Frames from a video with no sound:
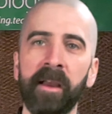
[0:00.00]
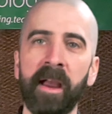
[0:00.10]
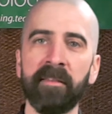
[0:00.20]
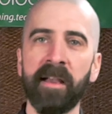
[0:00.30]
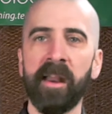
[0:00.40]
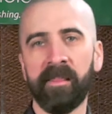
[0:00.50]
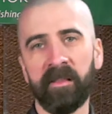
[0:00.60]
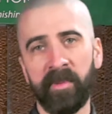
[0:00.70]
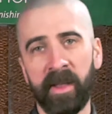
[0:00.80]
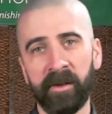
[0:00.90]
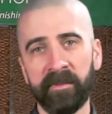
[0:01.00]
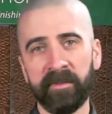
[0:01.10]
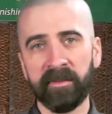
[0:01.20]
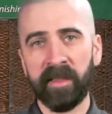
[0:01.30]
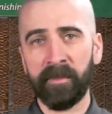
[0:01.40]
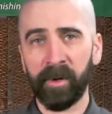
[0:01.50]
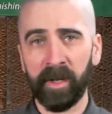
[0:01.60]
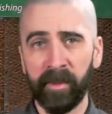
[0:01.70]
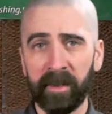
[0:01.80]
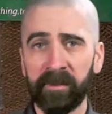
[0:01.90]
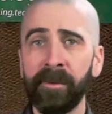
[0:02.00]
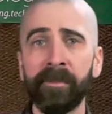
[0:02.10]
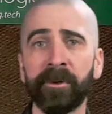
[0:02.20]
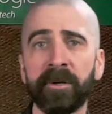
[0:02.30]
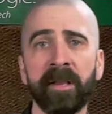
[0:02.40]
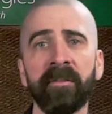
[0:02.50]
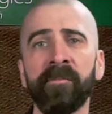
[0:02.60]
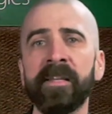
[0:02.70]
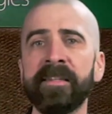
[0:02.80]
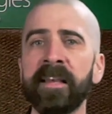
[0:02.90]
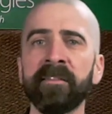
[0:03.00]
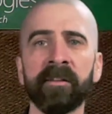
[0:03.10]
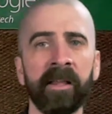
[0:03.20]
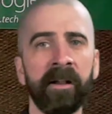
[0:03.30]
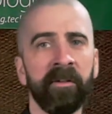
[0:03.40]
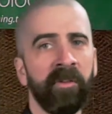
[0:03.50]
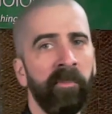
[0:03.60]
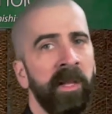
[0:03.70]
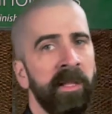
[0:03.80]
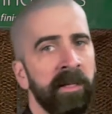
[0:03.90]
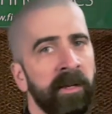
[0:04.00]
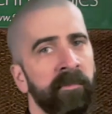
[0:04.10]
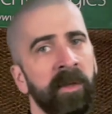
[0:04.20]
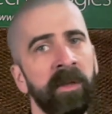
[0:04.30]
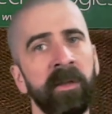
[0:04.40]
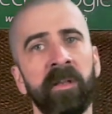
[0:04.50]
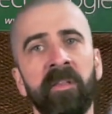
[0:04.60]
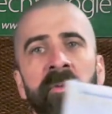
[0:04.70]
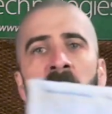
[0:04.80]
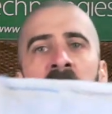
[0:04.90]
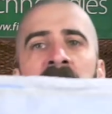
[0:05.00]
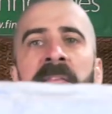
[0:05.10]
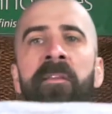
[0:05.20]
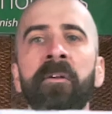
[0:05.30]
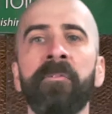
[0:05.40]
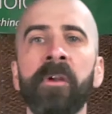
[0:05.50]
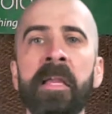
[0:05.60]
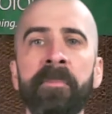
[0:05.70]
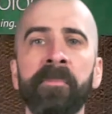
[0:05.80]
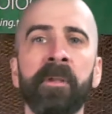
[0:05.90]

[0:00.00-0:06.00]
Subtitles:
Inside of these panels, separated by two progressively denser layers of media, is a welded steel frame to